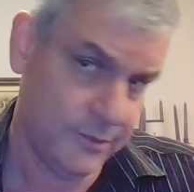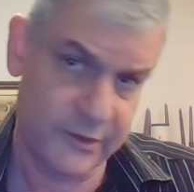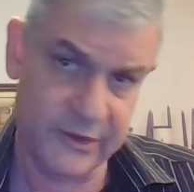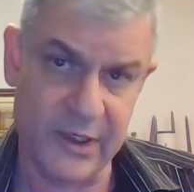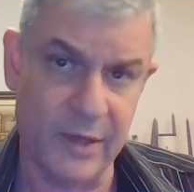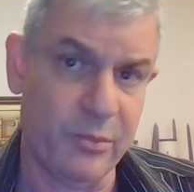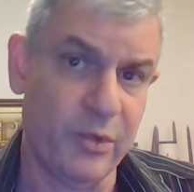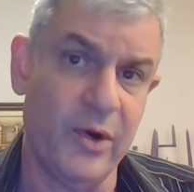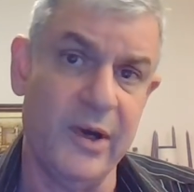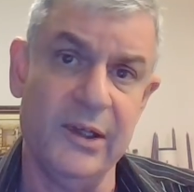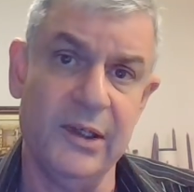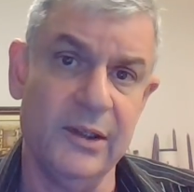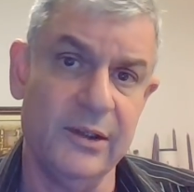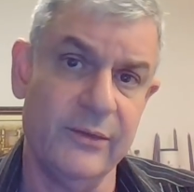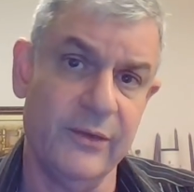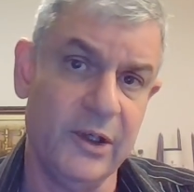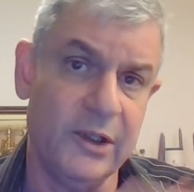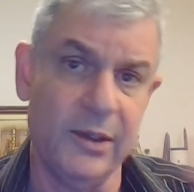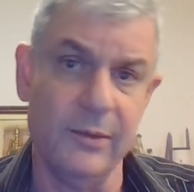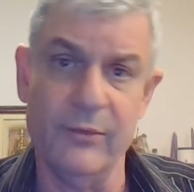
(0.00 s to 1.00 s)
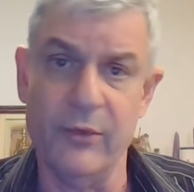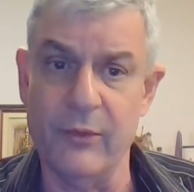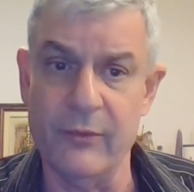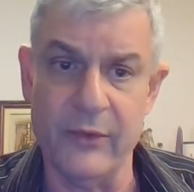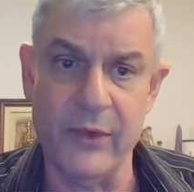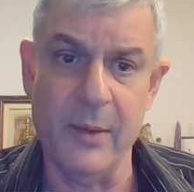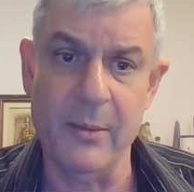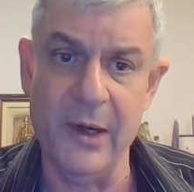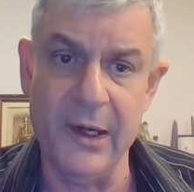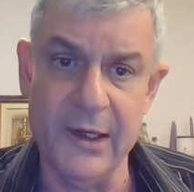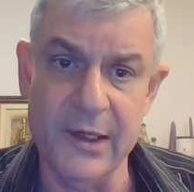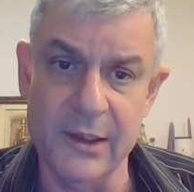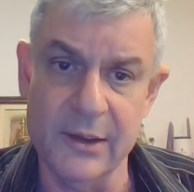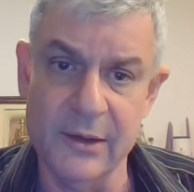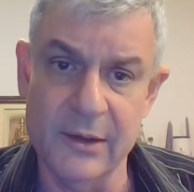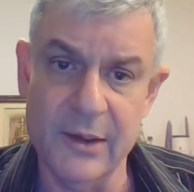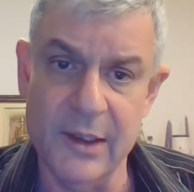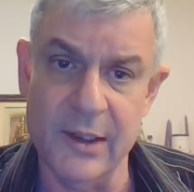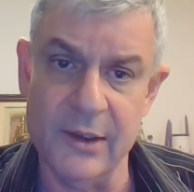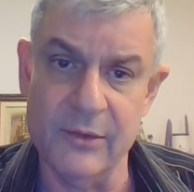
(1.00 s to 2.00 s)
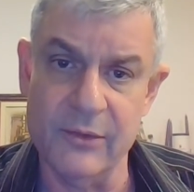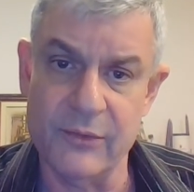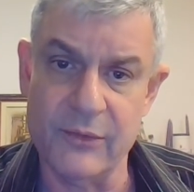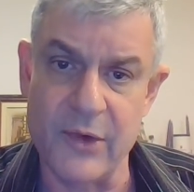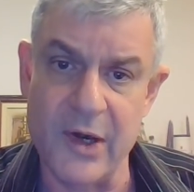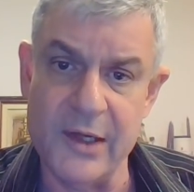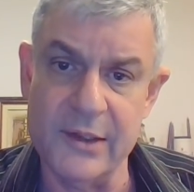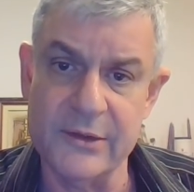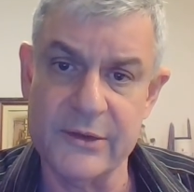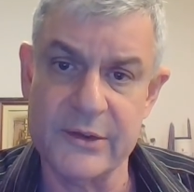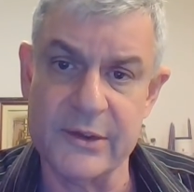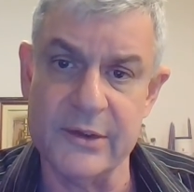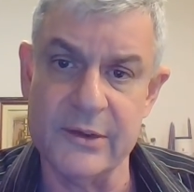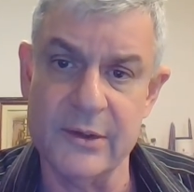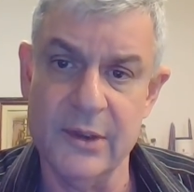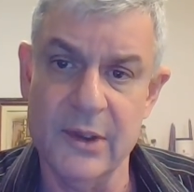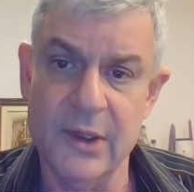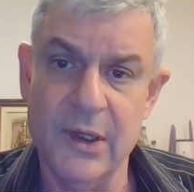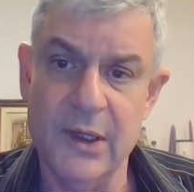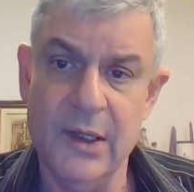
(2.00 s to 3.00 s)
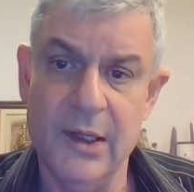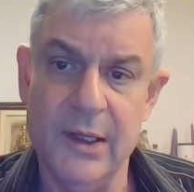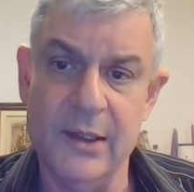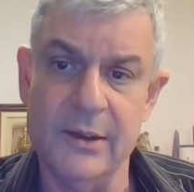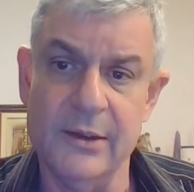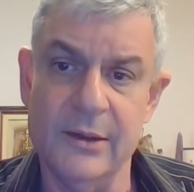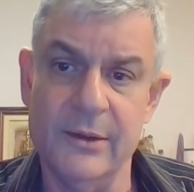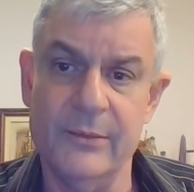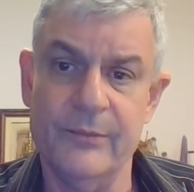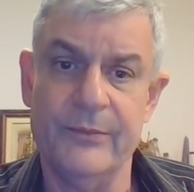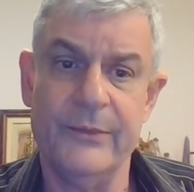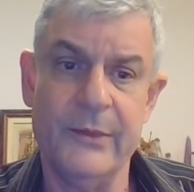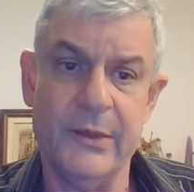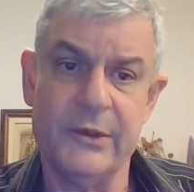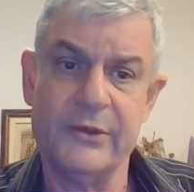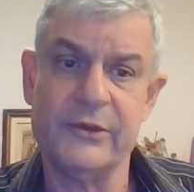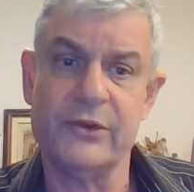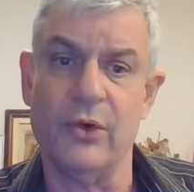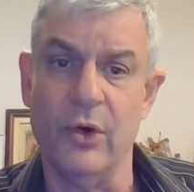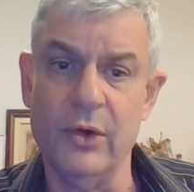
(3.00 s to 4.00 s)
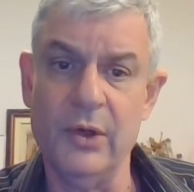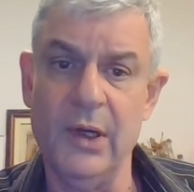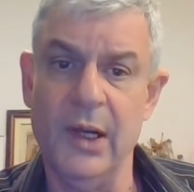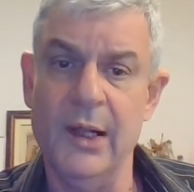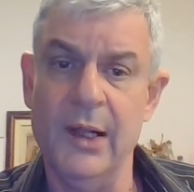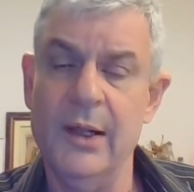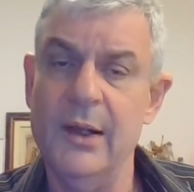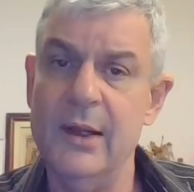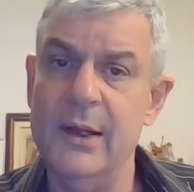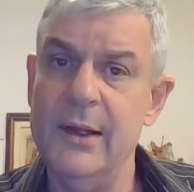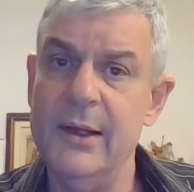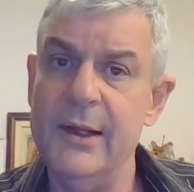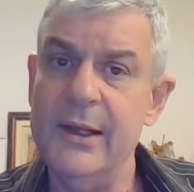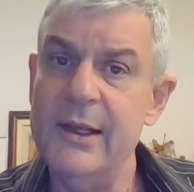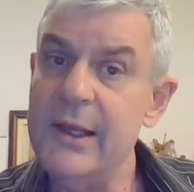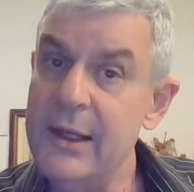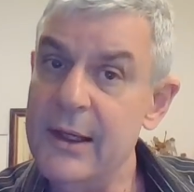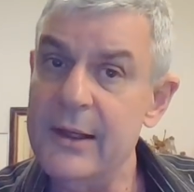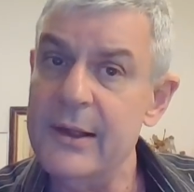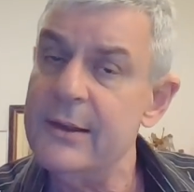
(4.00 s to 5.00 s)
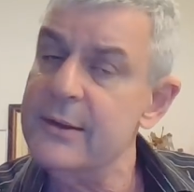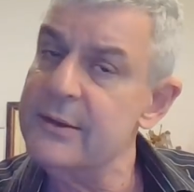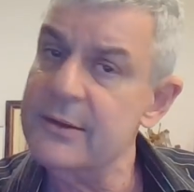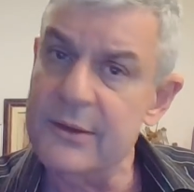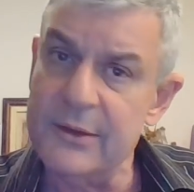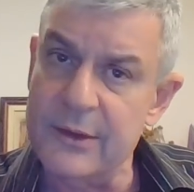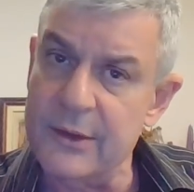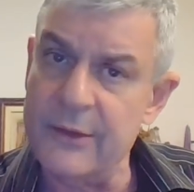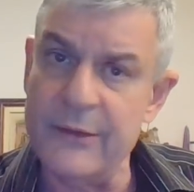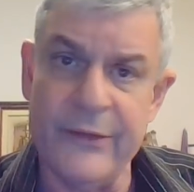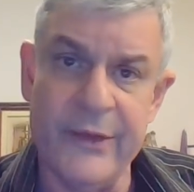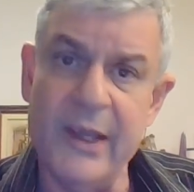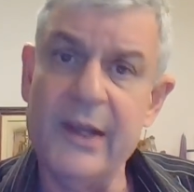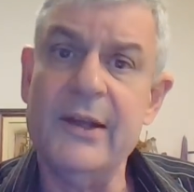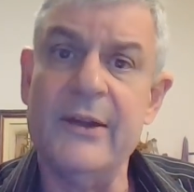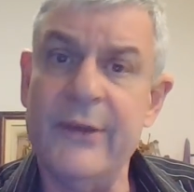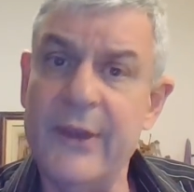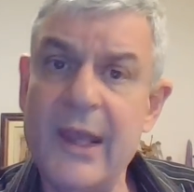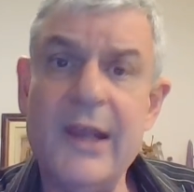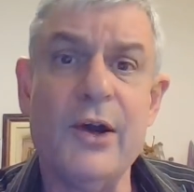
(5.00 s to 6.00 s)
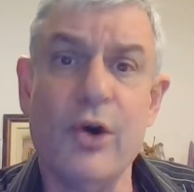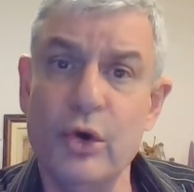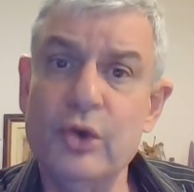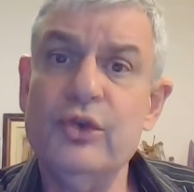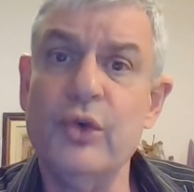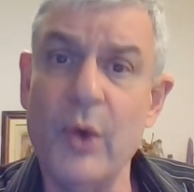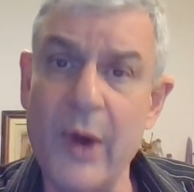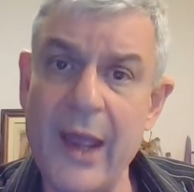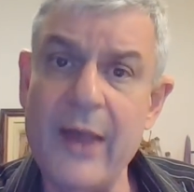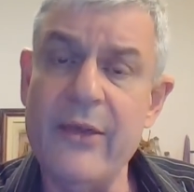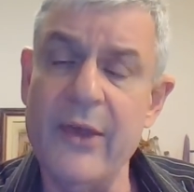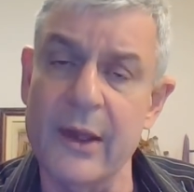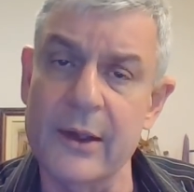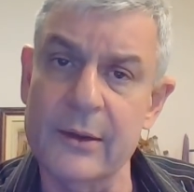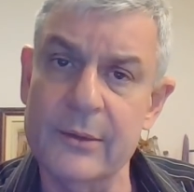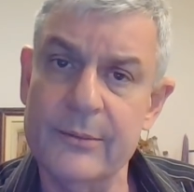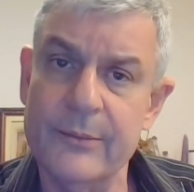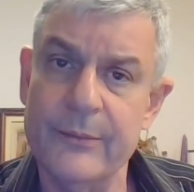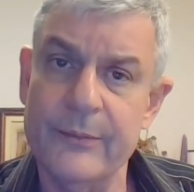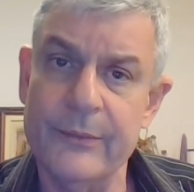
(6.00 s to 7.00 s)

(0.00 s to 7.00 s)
separating the victim from family and friends and so on, they go together.